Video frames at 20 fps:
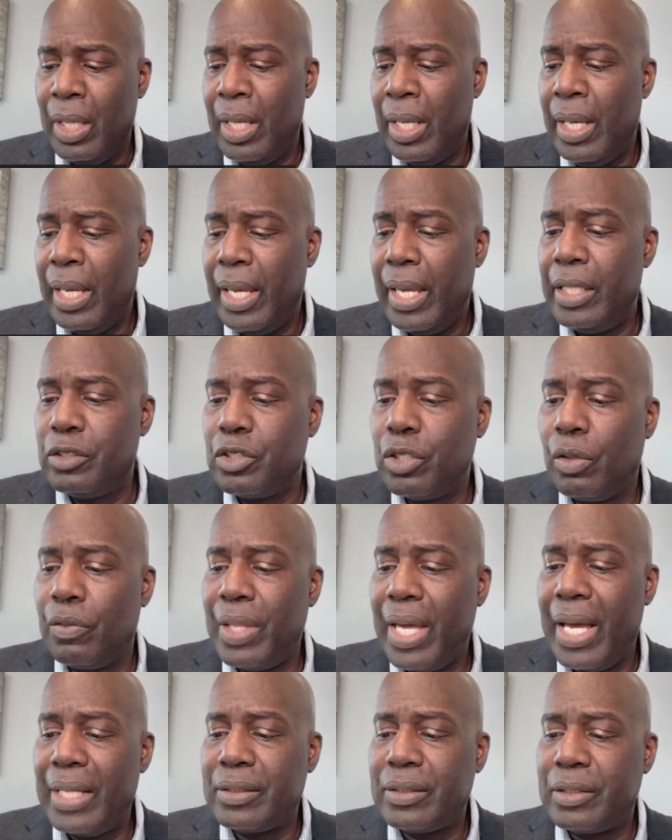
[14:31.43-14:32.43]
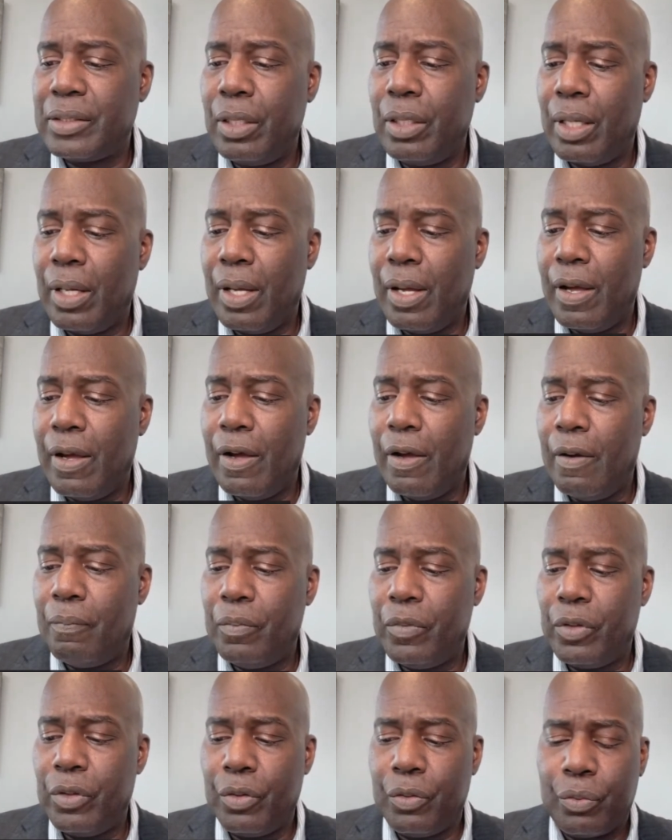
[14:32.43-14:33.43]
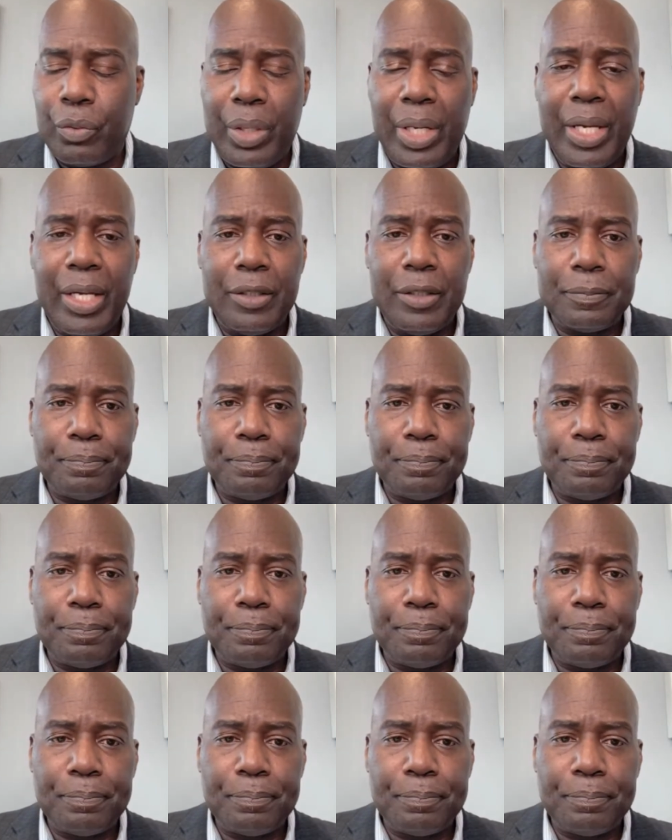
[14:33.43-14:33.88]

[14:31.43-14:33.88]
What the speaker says: And so that's the rent.